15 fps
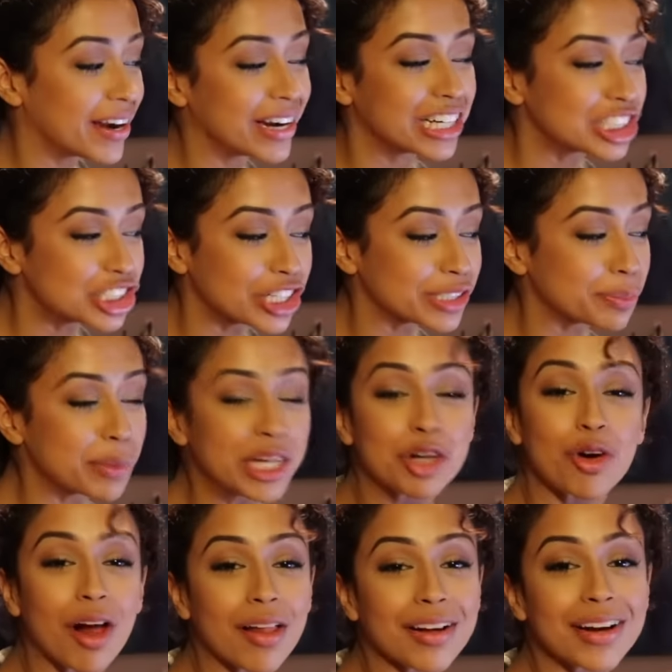and it's just me
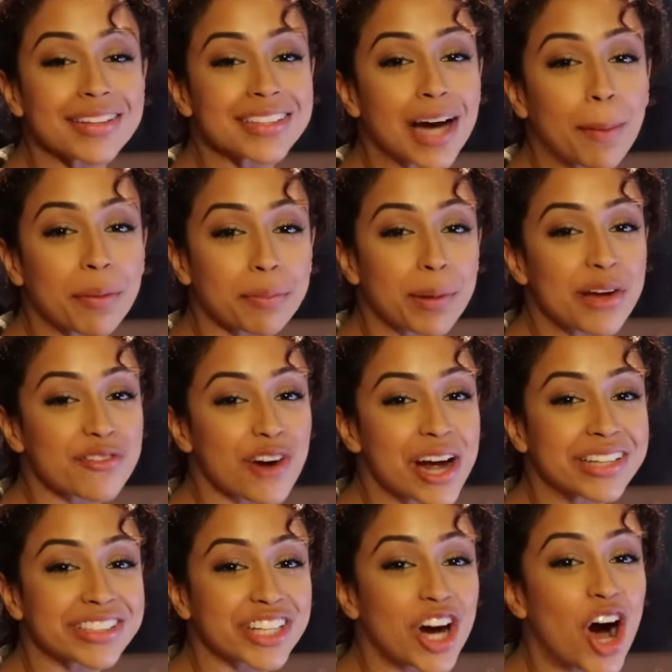crawling on top of my
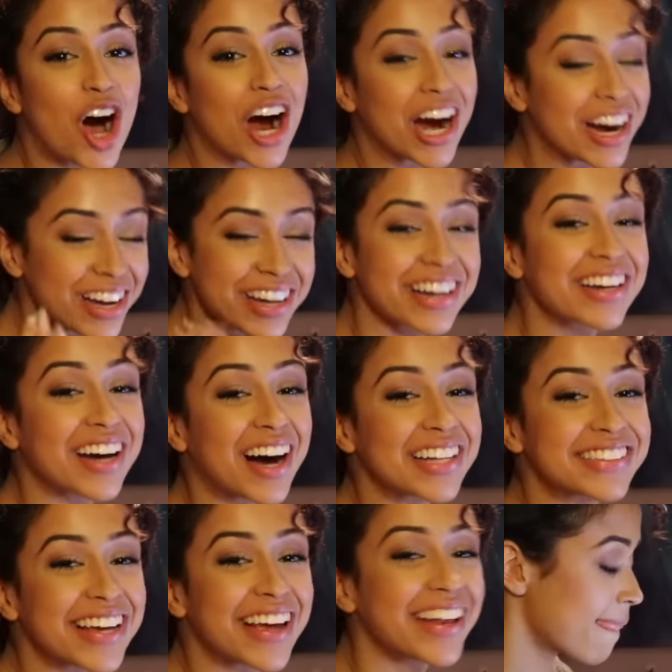friend's car.
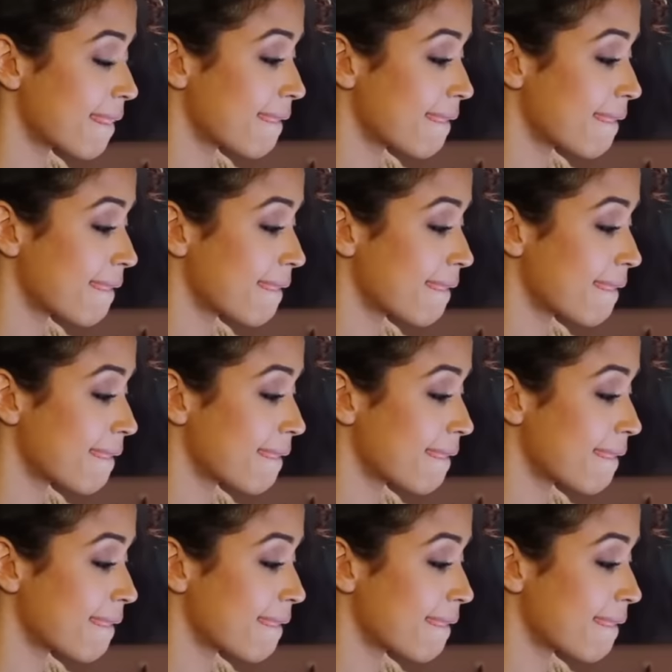Content.